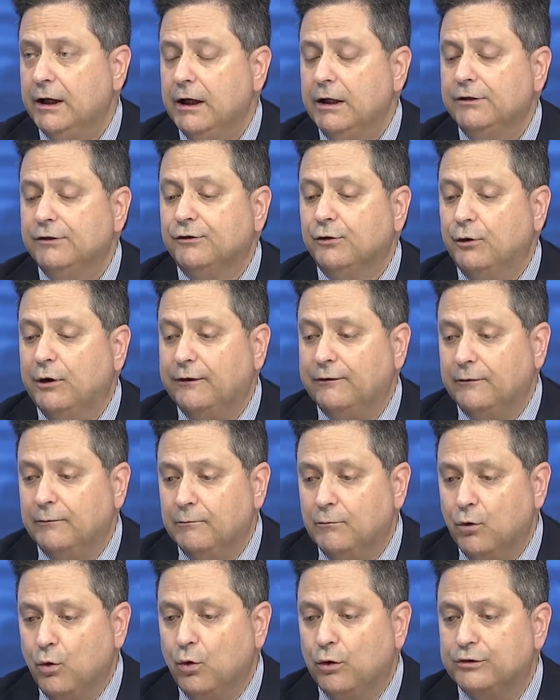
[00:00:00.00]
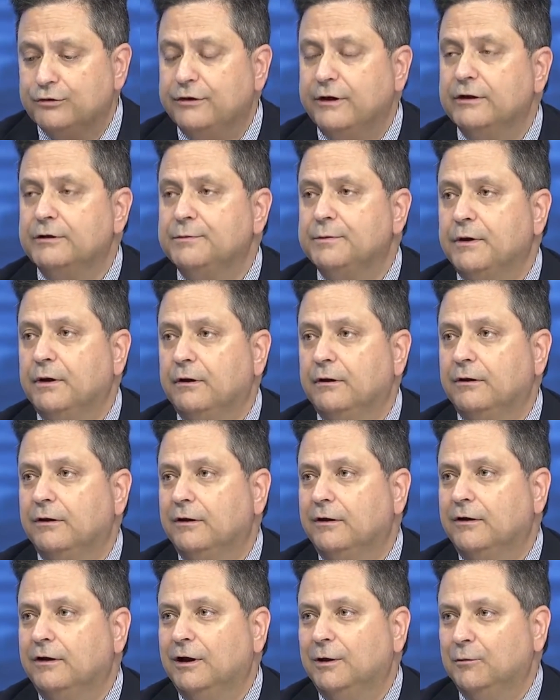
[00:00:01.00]
so we'll have a more transparent
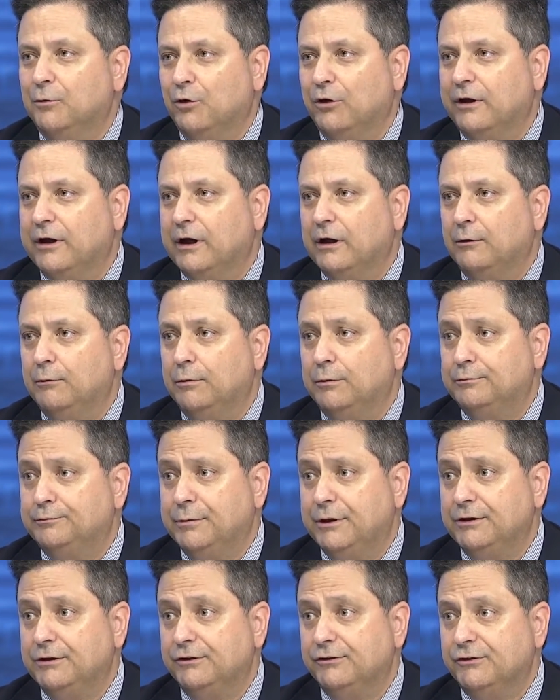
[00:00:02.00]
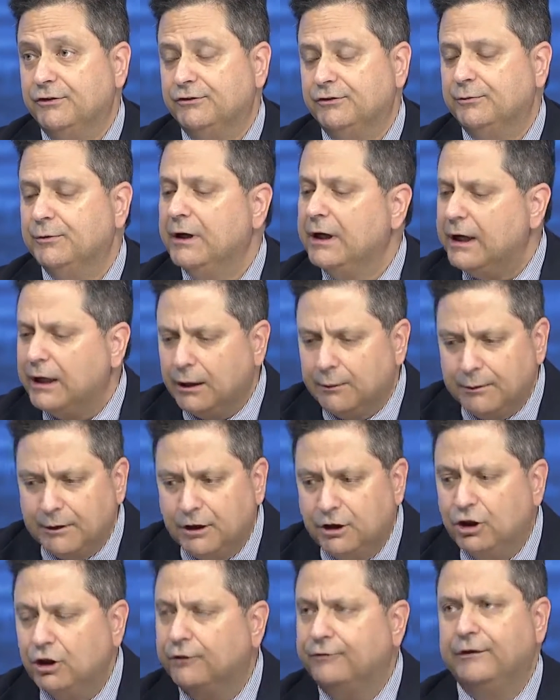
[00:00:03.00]
and more accountable budget system. It'll be
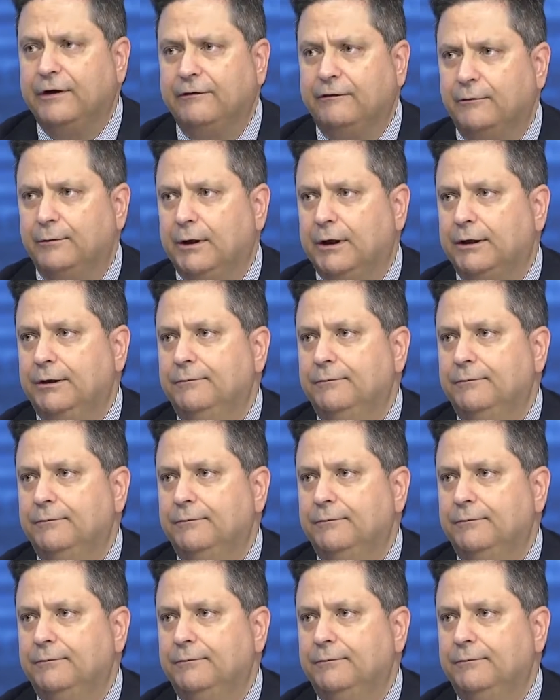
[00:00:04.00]
good for everybody.